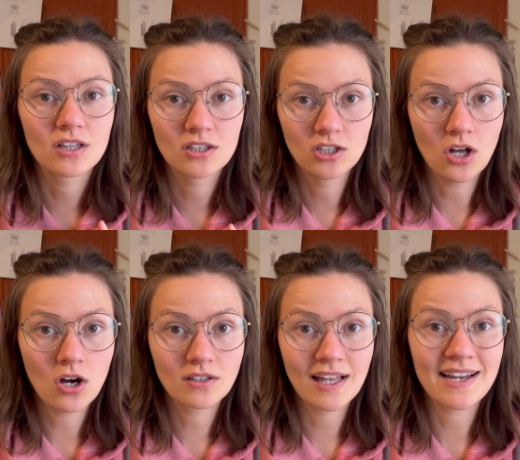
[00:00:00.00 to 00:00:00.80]

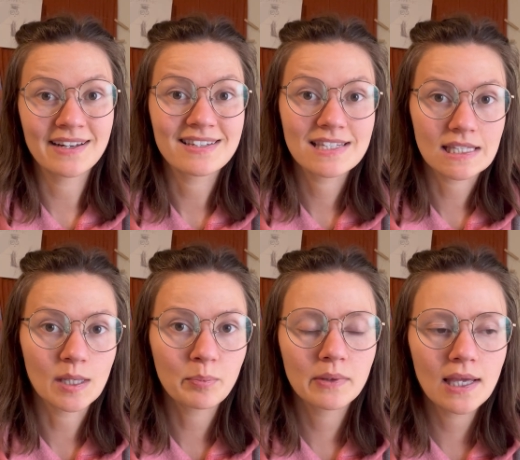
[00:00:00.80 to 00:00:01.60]
long line
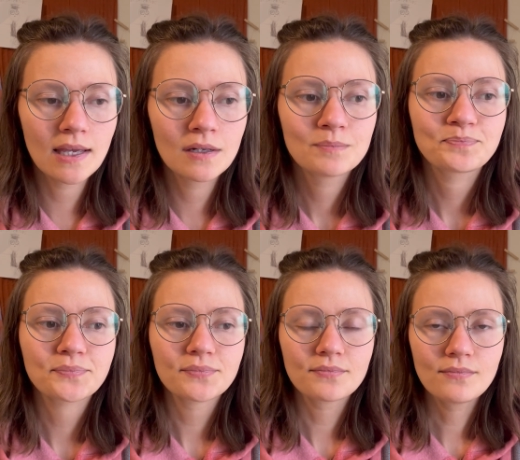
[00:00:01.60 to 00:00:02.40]
slip lead,
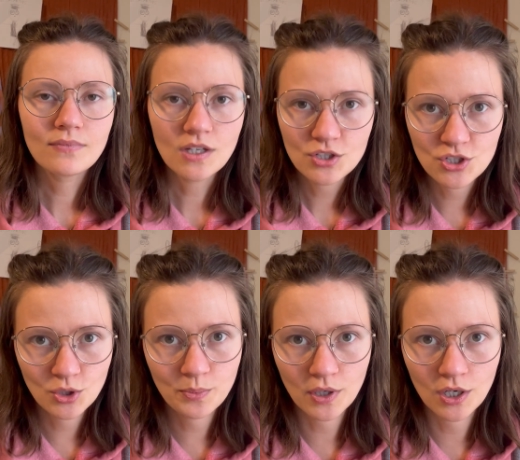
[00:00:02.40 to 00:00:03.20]

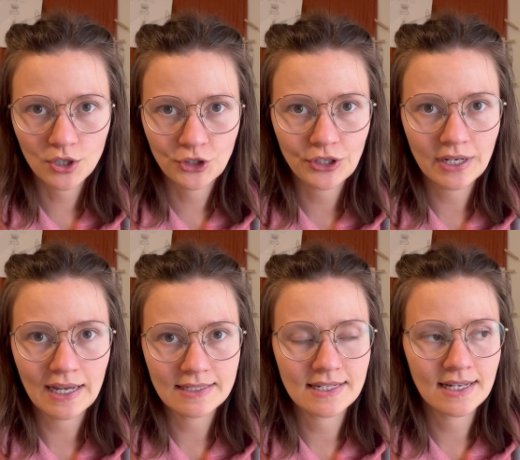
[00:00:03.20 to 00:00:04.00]
super good
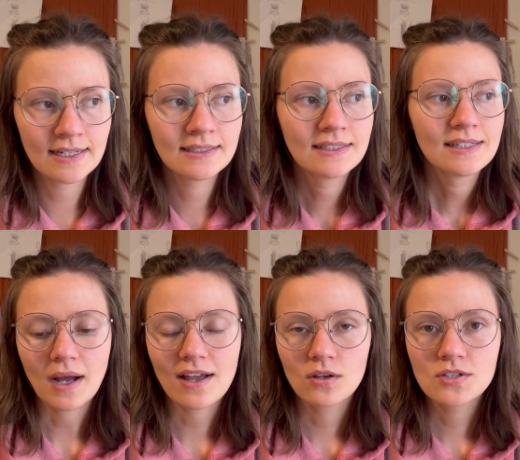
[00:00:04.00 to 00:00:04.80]
idea.
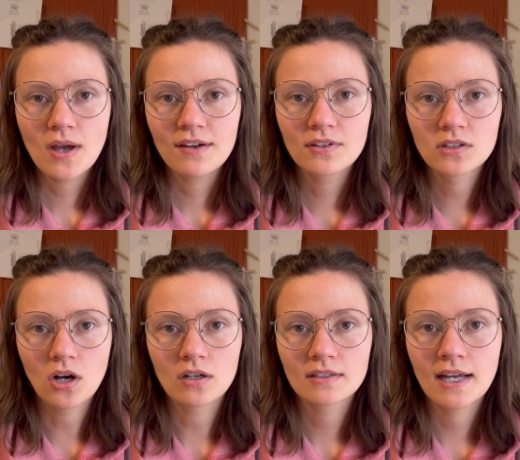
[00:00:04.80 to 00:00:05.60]
I also have a
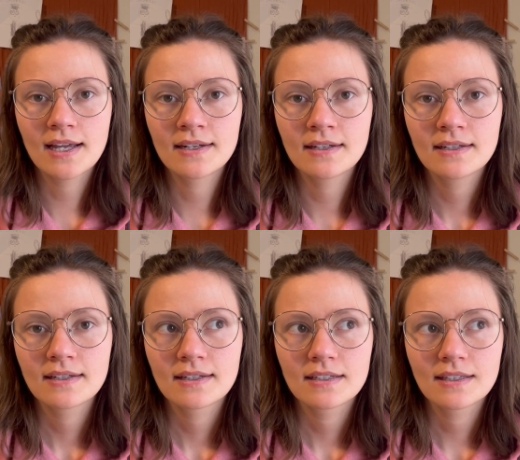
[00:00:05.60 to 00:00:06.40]
long line
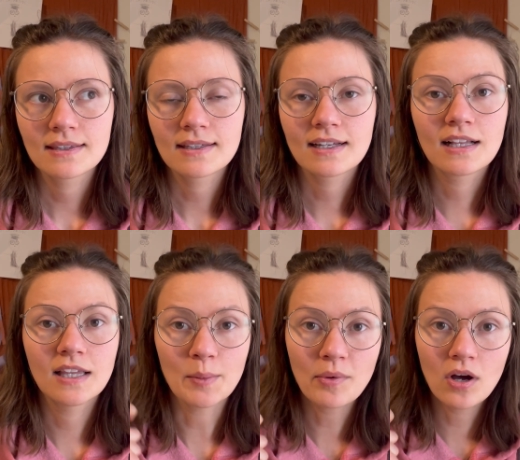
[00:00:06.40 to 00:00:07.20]

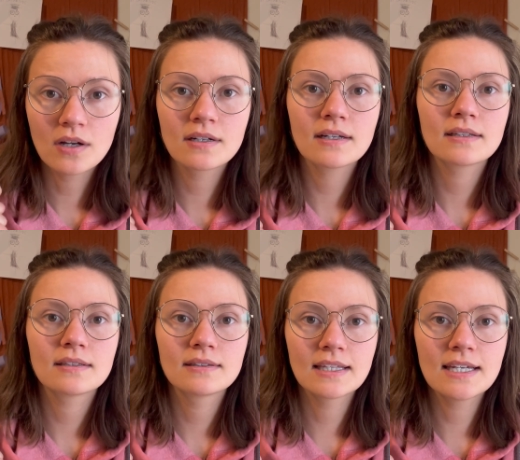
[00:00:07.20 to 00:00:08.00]
clip-on
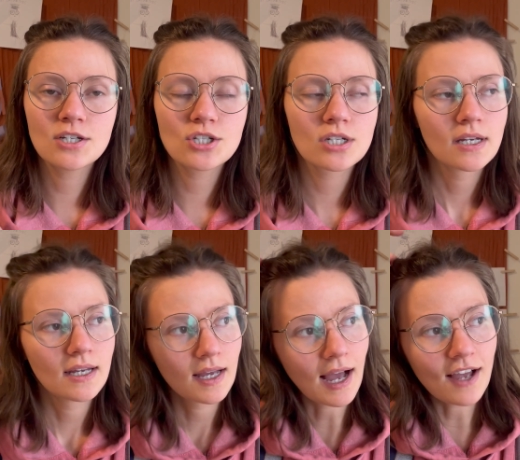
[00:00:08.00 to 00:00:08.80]
leash.
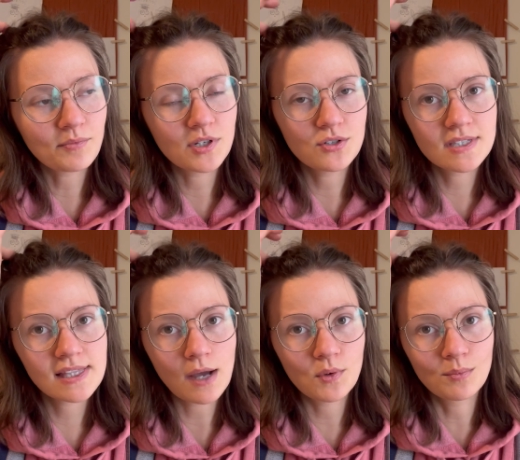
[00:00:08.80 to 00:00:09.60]
I've been using
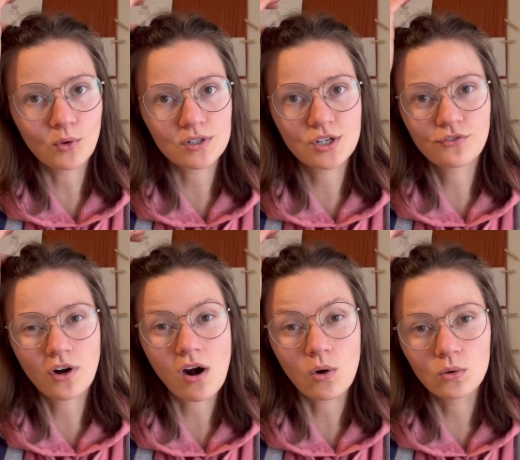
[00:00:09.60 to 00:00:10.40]
that one more so for
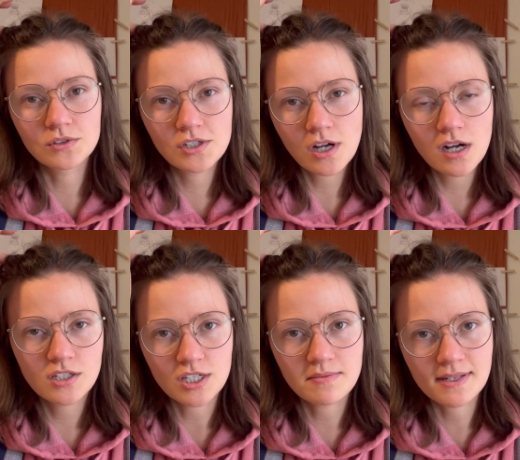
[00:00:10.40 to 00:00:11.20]
our older dog
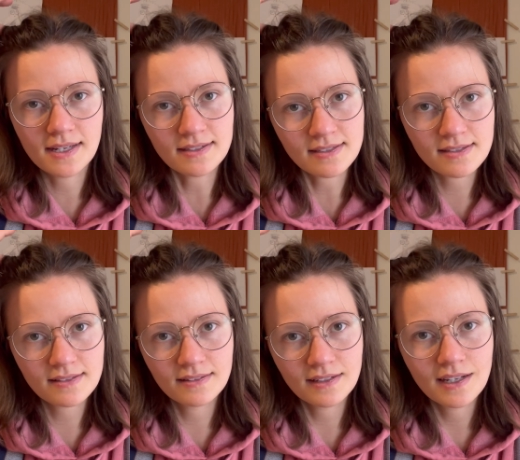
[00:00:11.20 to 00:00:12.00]
just because
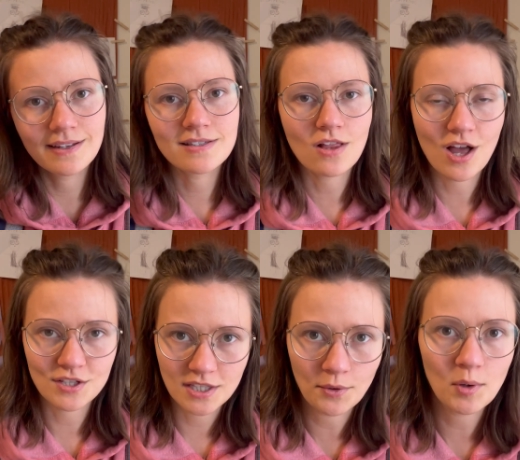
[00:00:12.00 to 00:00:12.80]
he's a lot
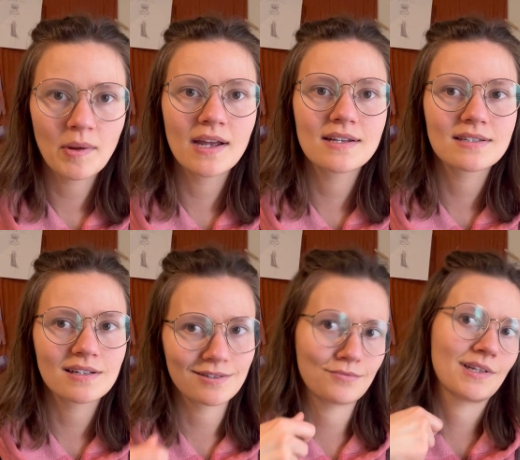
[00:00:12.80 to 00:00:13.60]
slower pace. He
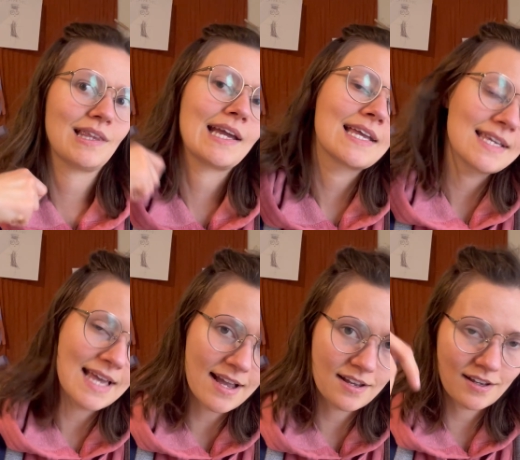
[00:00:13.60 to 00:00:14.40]
doesn't really like
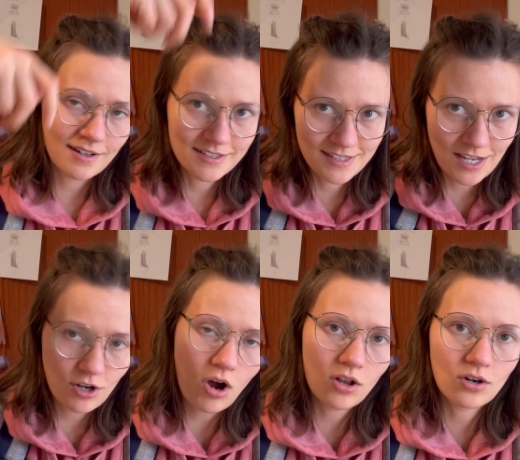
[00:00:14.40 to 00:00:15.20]
yank his like
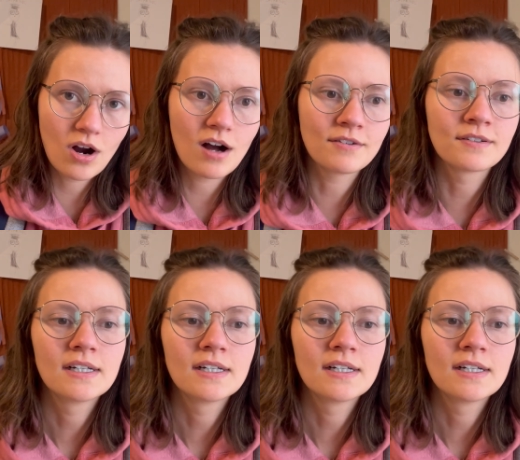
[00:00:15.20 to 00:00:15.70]
collar off.